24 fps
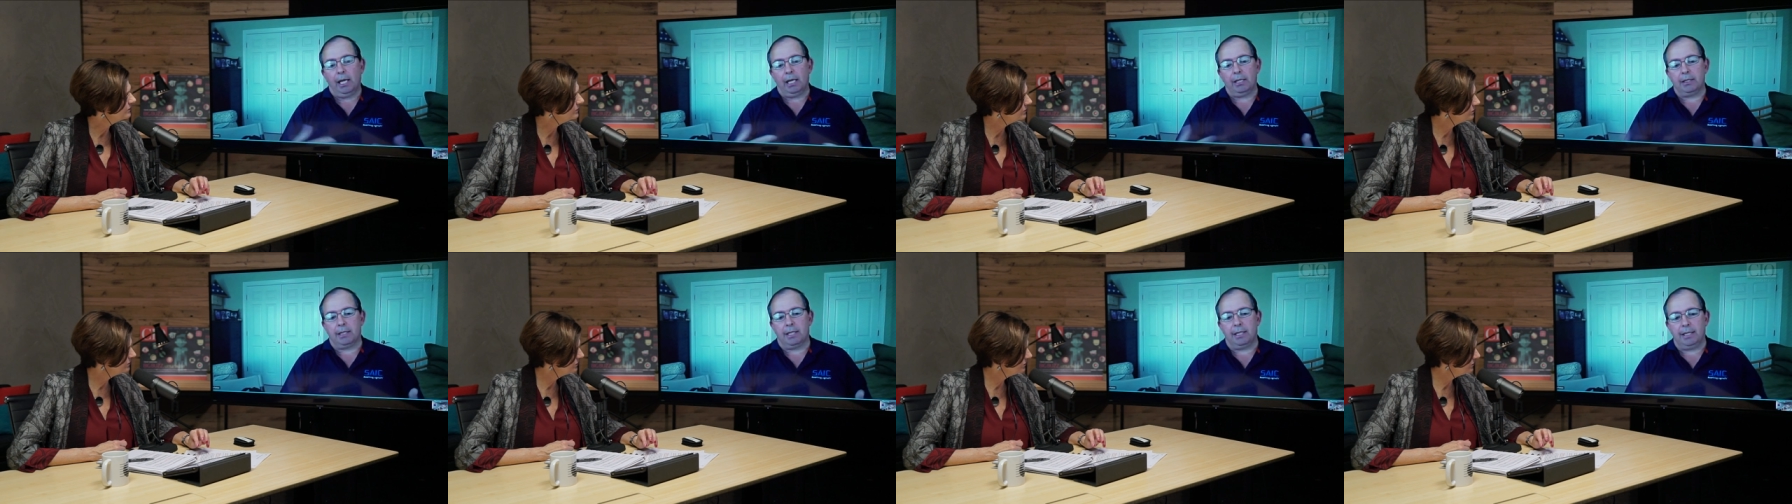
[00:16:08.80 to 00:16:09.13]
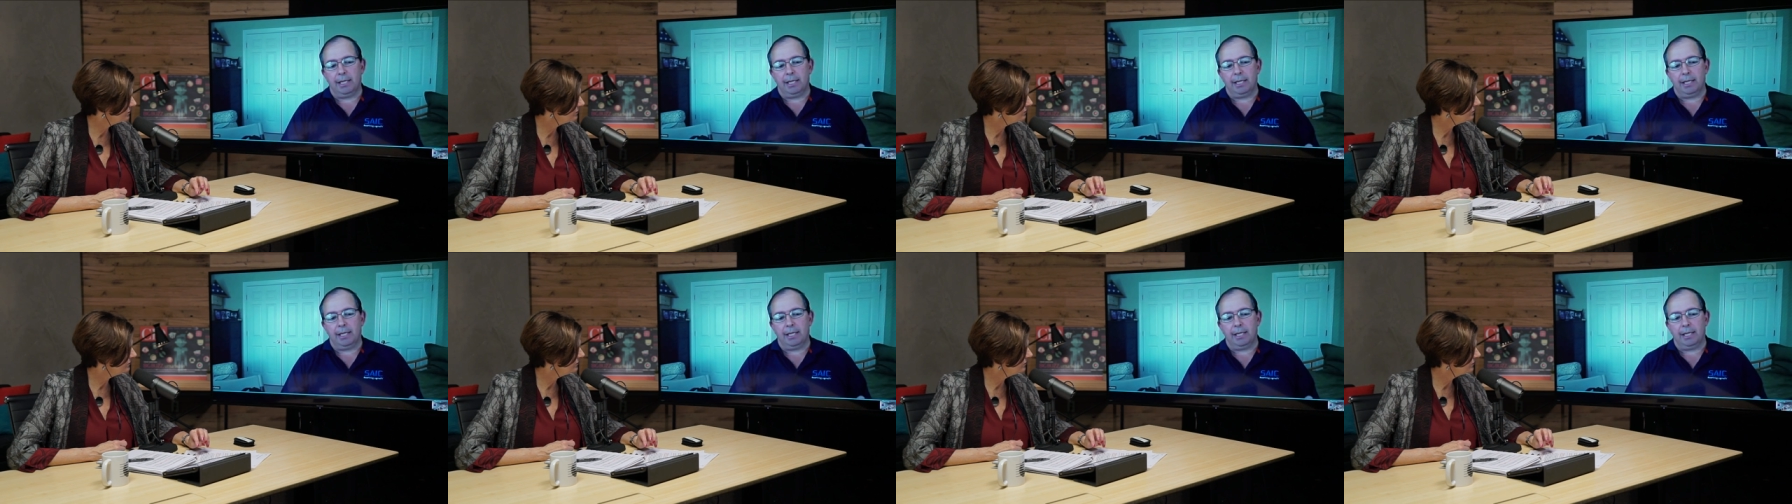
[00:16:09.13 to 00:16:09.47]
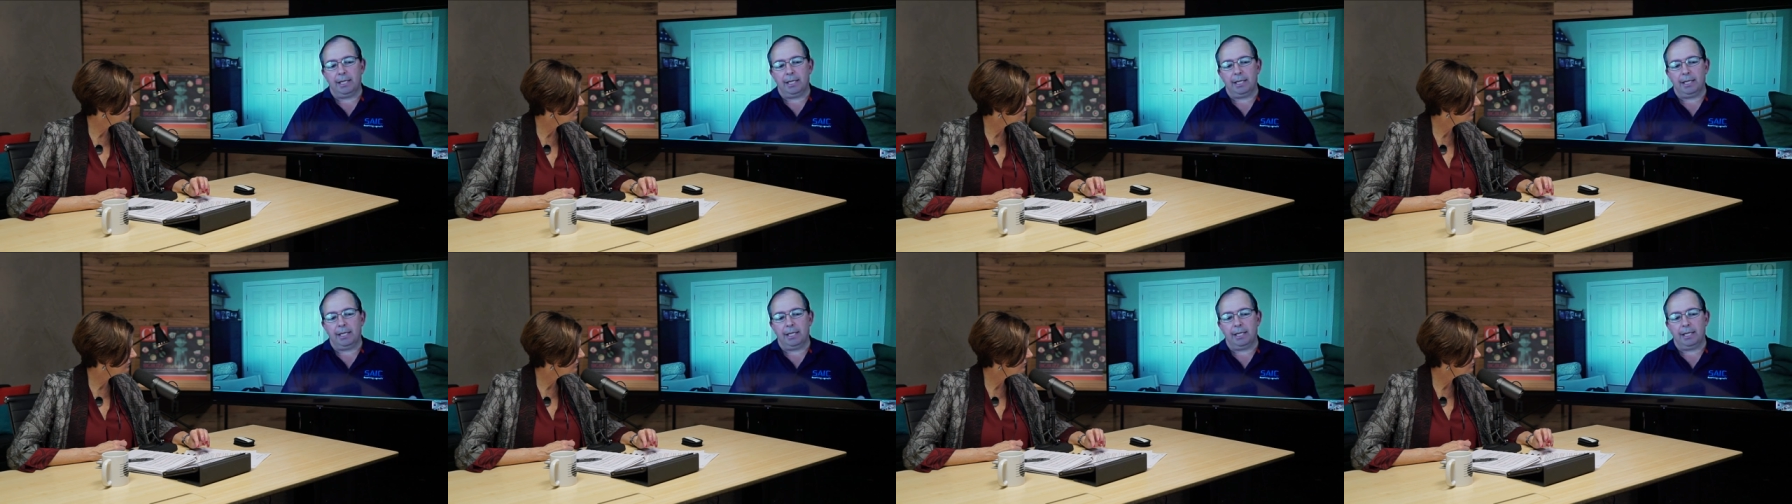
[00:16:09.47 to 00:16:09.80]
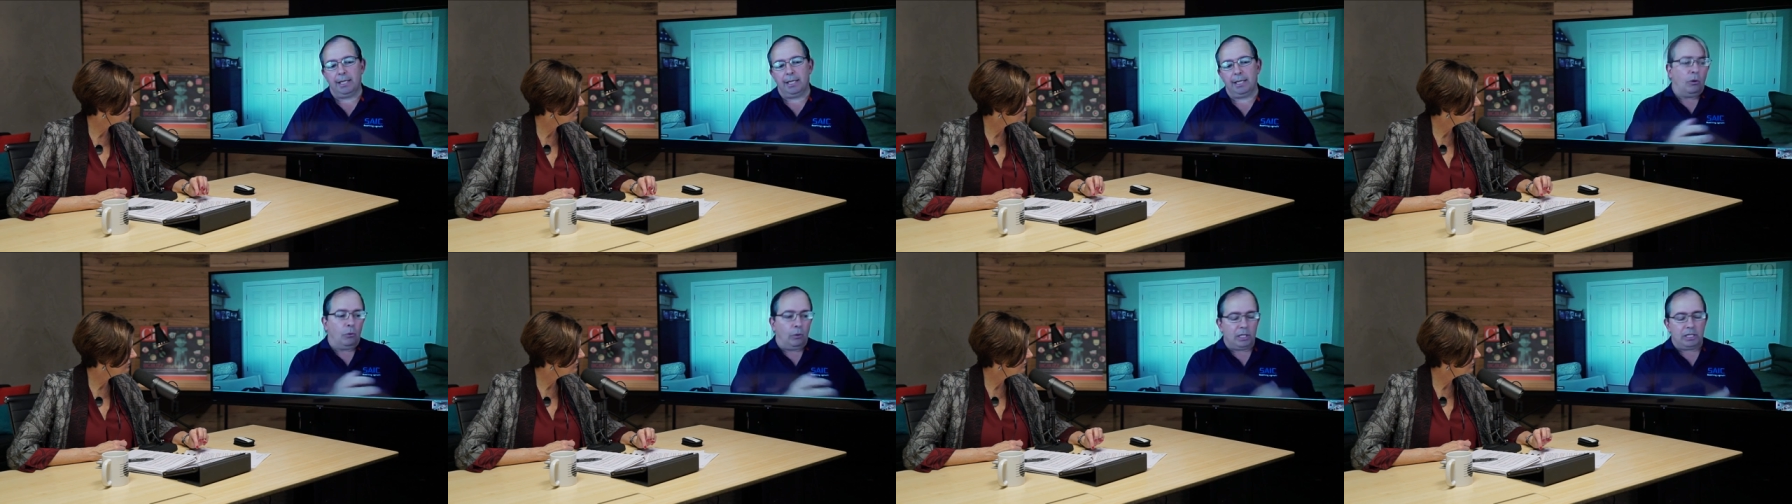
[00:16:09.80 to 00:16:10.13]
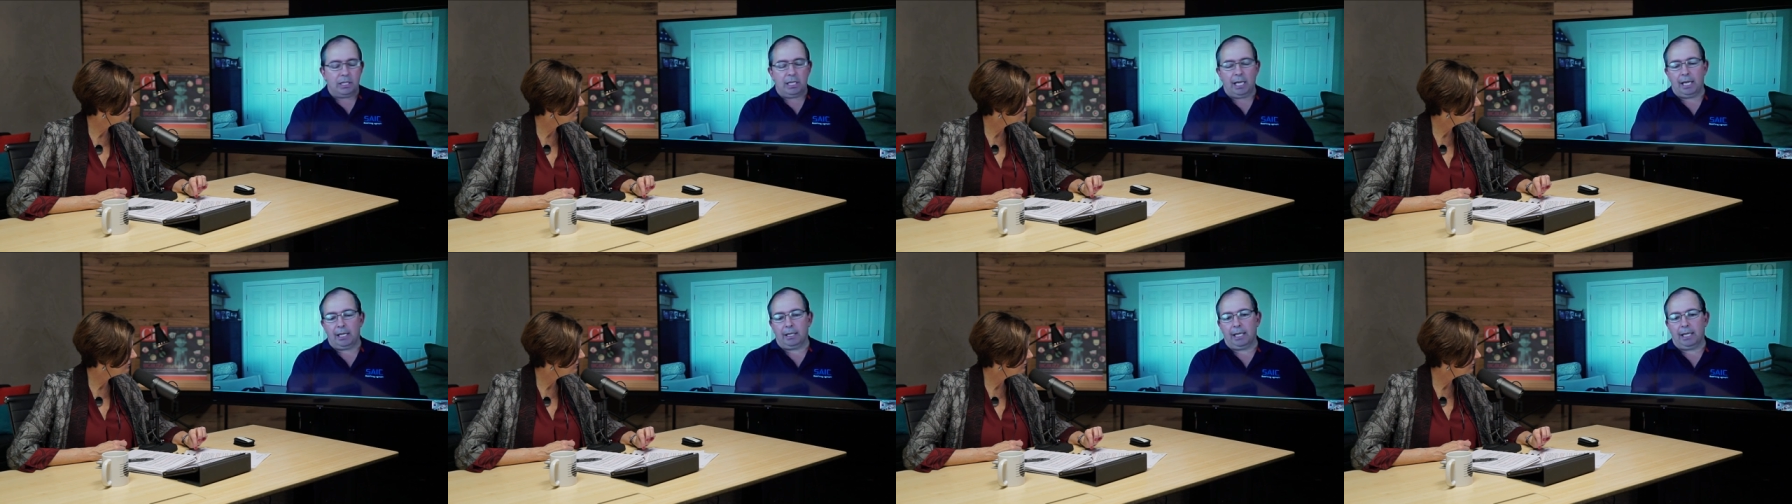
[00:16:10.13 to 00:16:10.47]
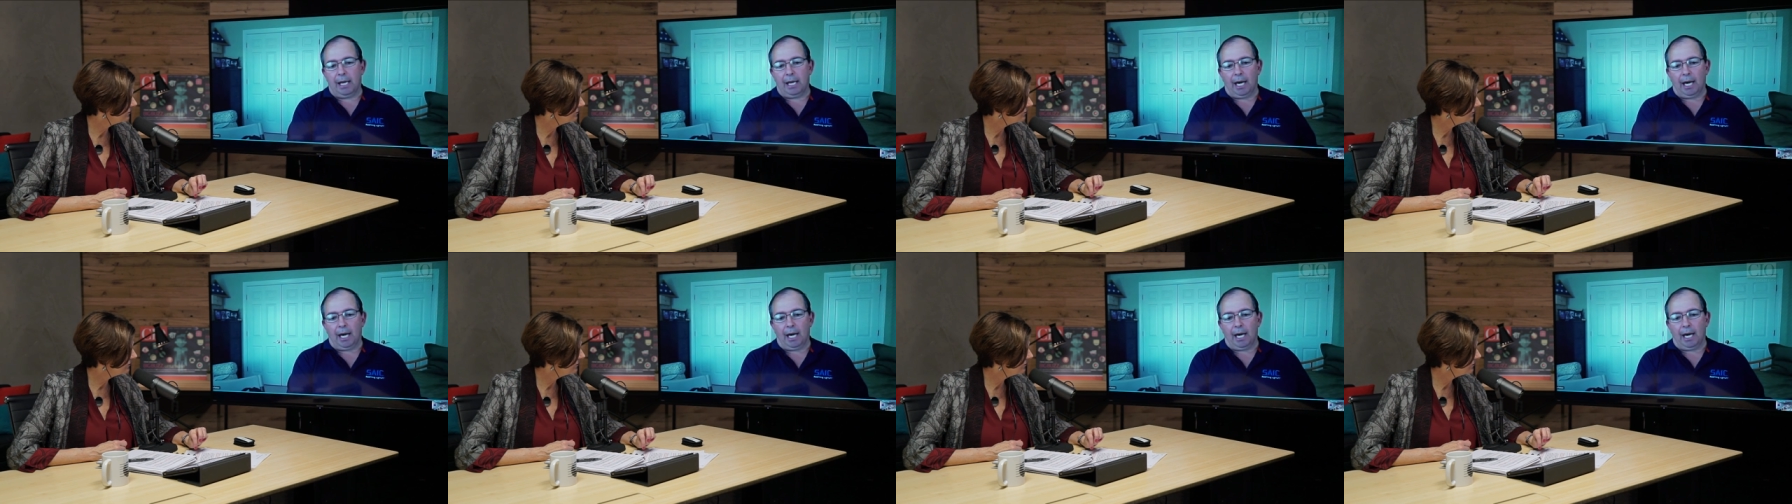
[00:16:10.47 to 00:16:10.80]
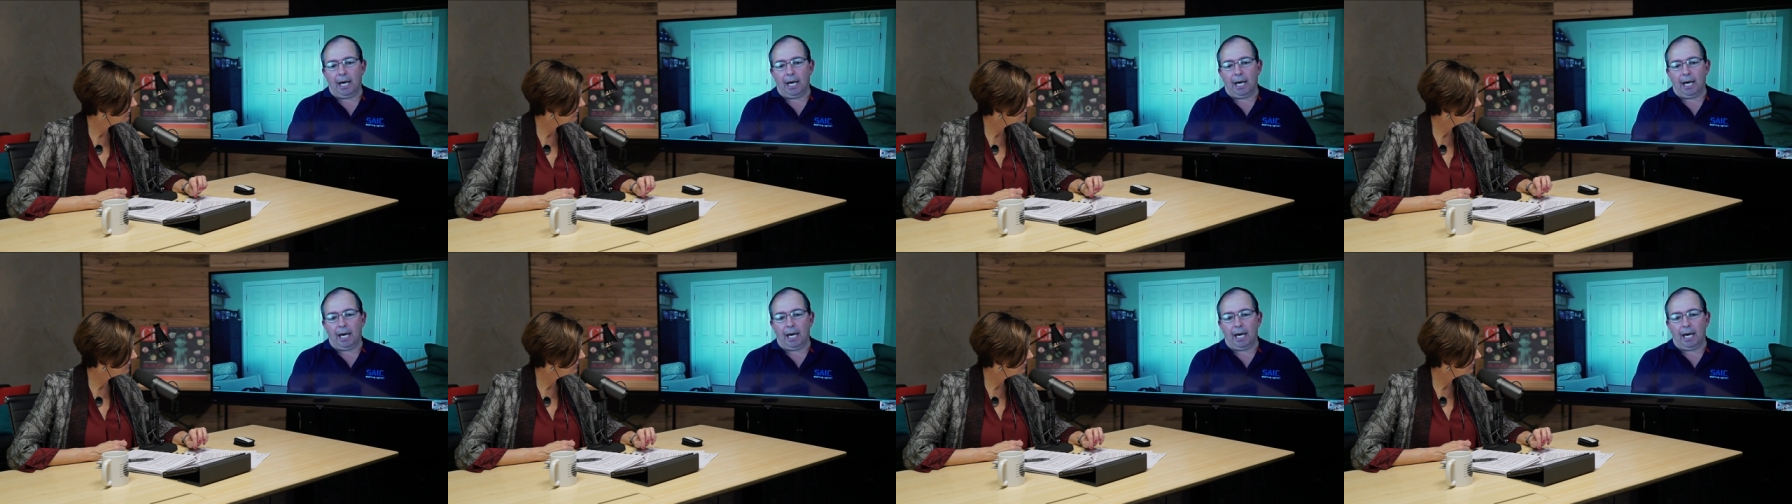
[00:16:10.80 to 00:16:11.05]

today, we take that output